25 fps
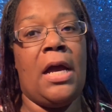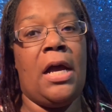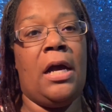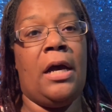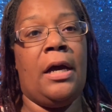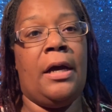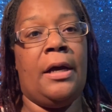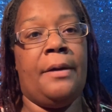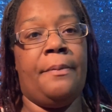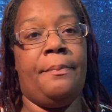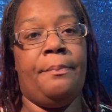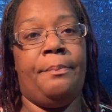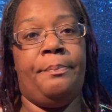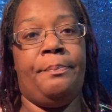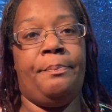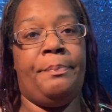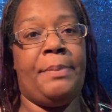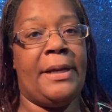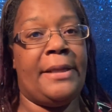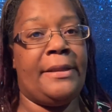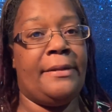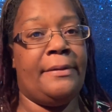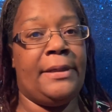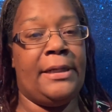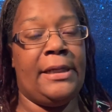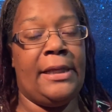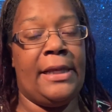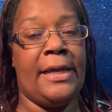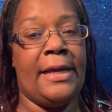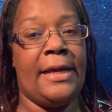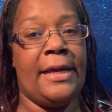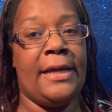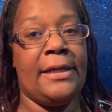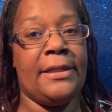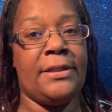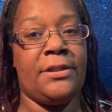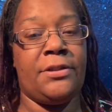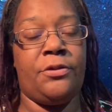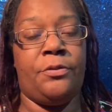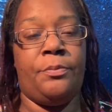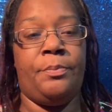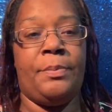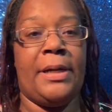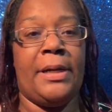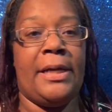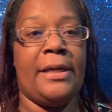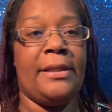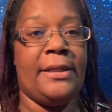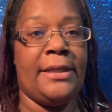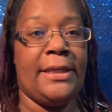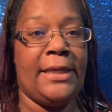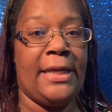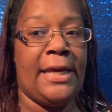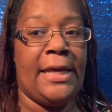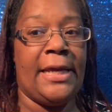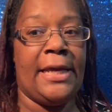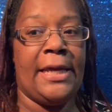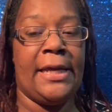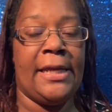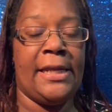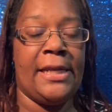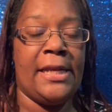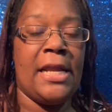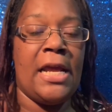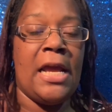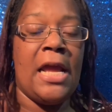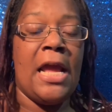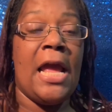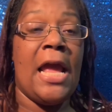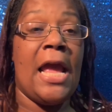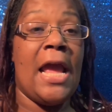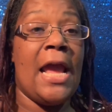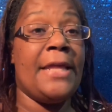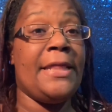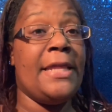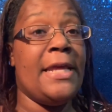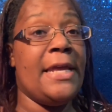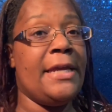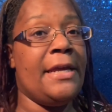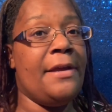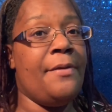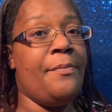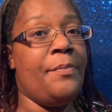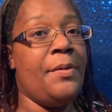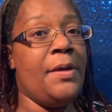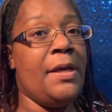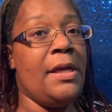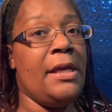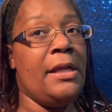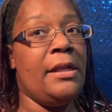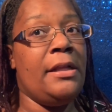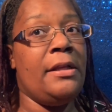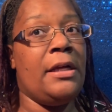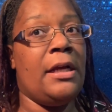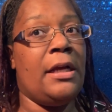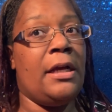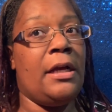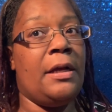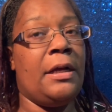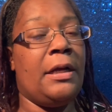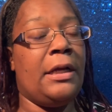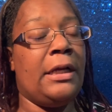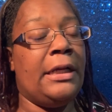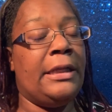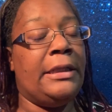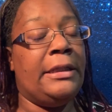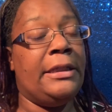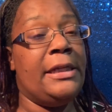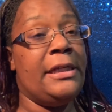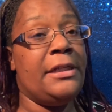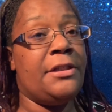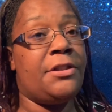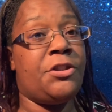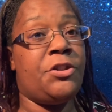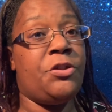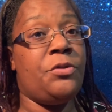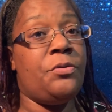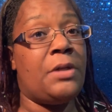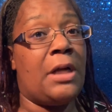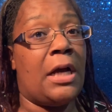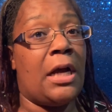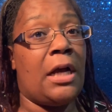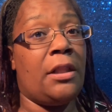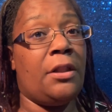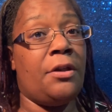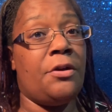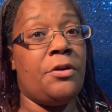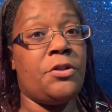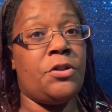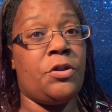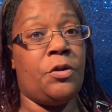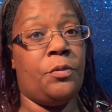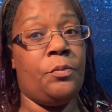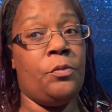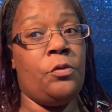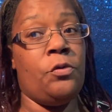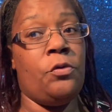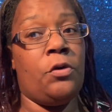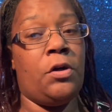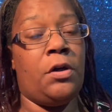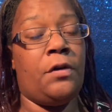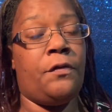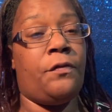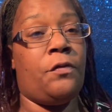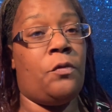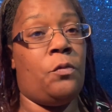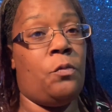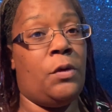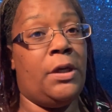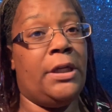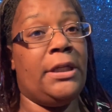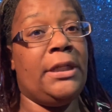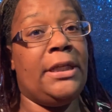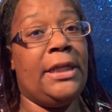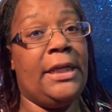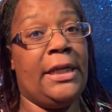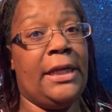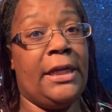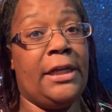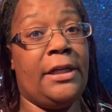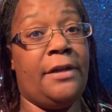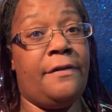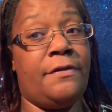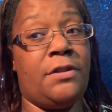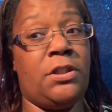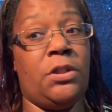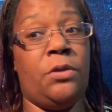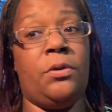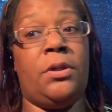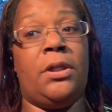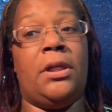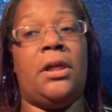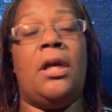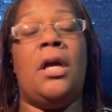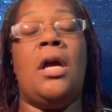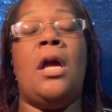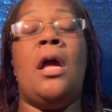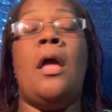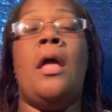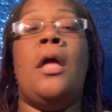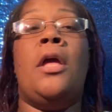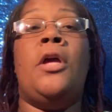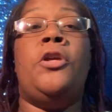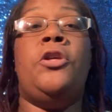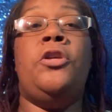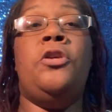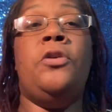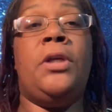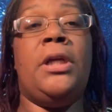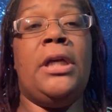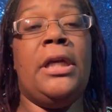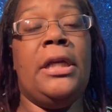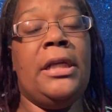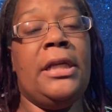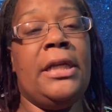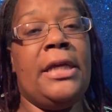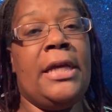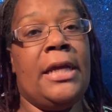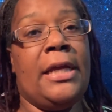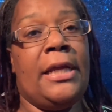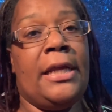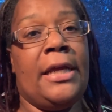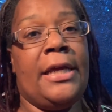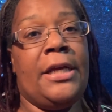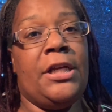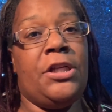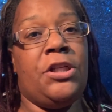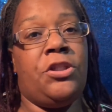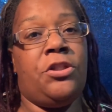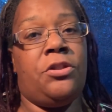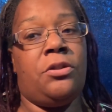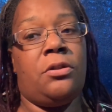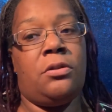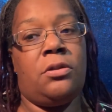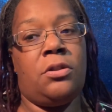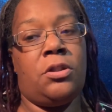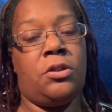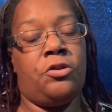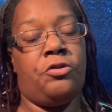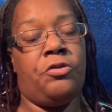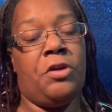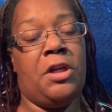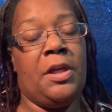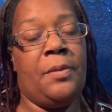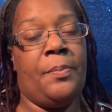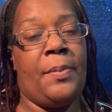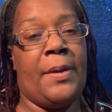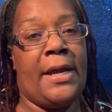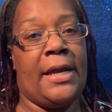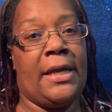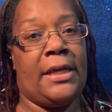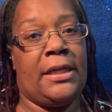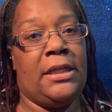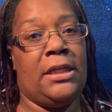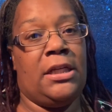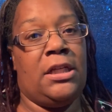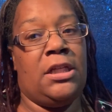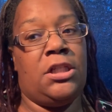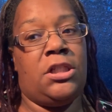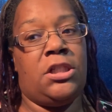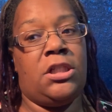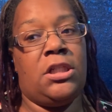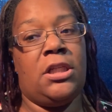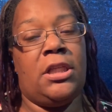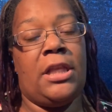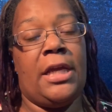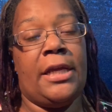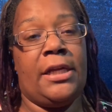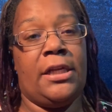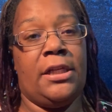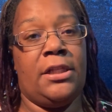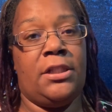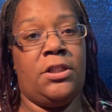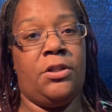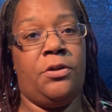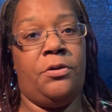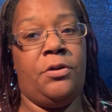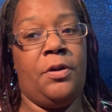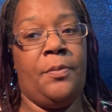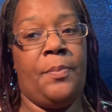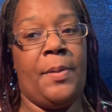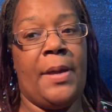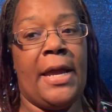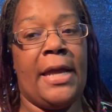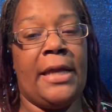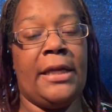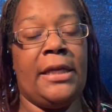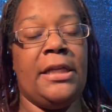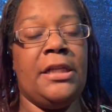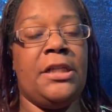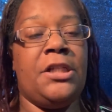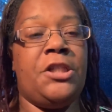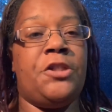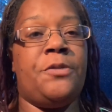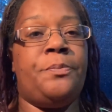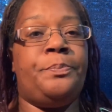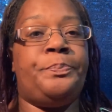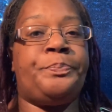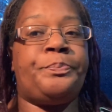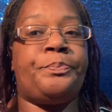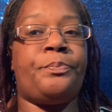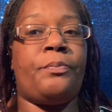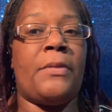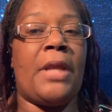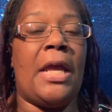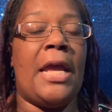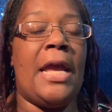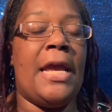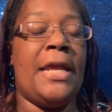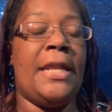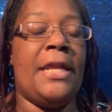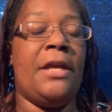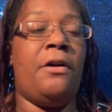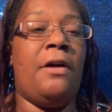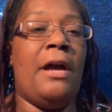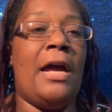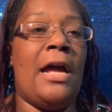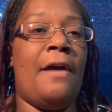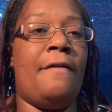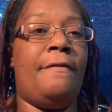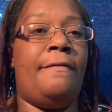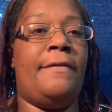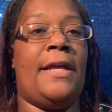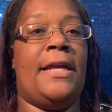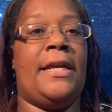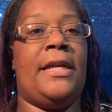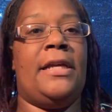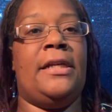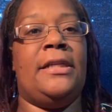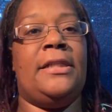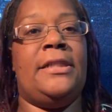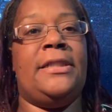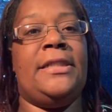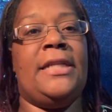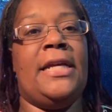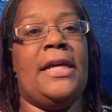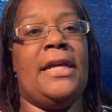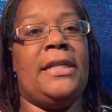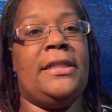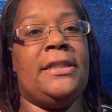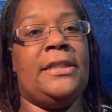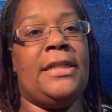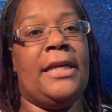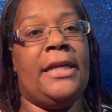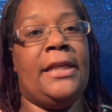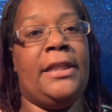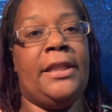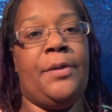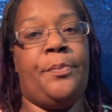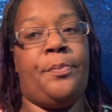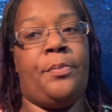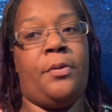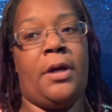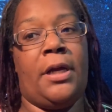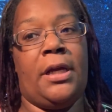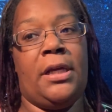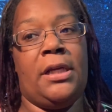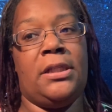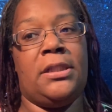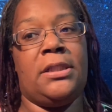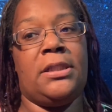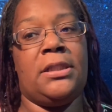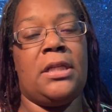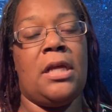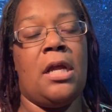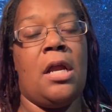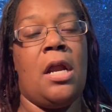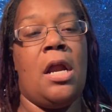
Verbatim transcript: um, by the glass or by the can. And they can be uh, at least $2 or more for one can of soda. You can get a drink package, like a soda package, and it'll have like a set daily price